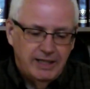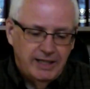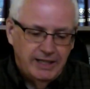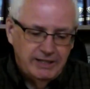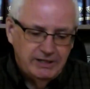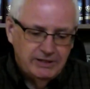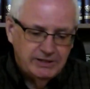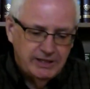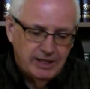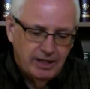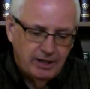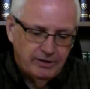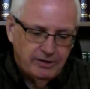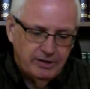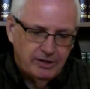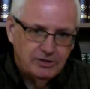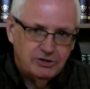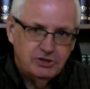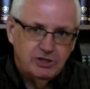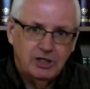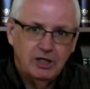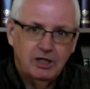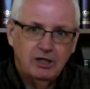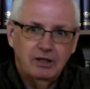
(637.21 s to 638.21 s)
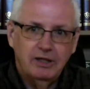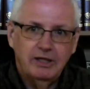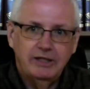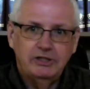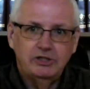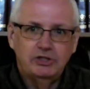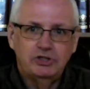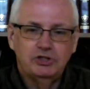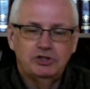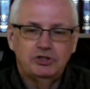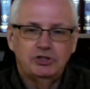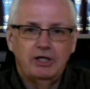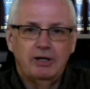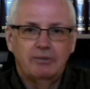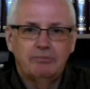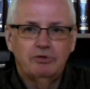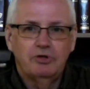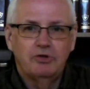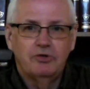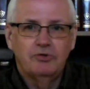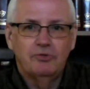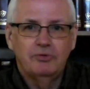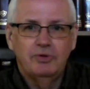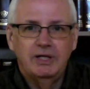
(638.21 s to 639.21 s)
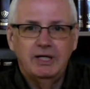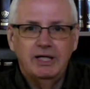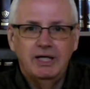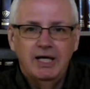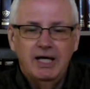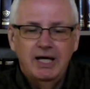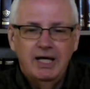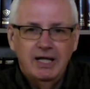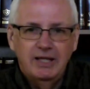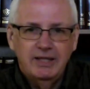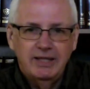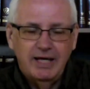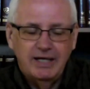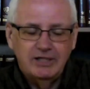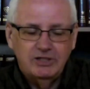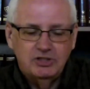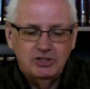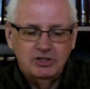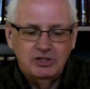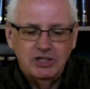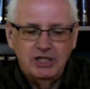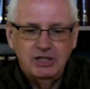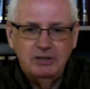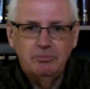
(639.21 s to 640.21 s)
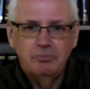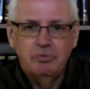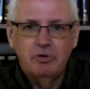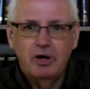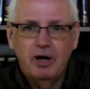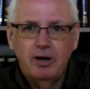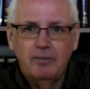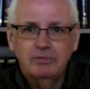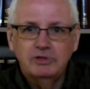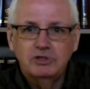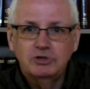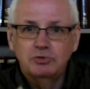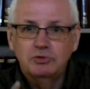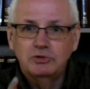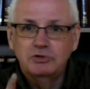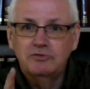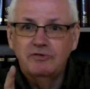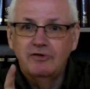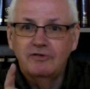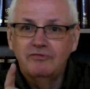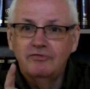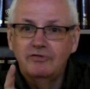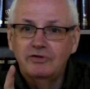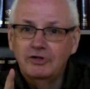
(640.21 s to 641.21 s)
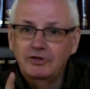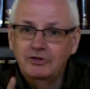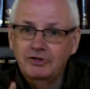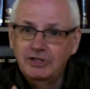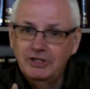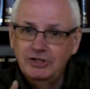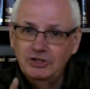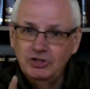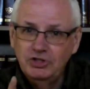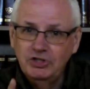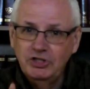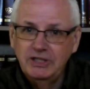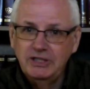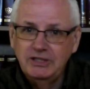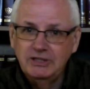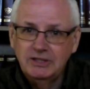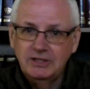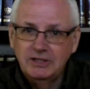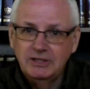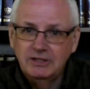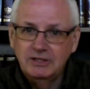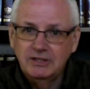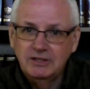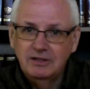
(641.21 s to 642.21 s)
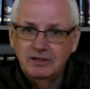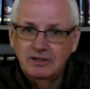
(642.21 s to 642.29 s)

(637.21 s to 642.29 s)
He's telling us in Galatians chapter 3 that seed promise was fulfilled in Jesus.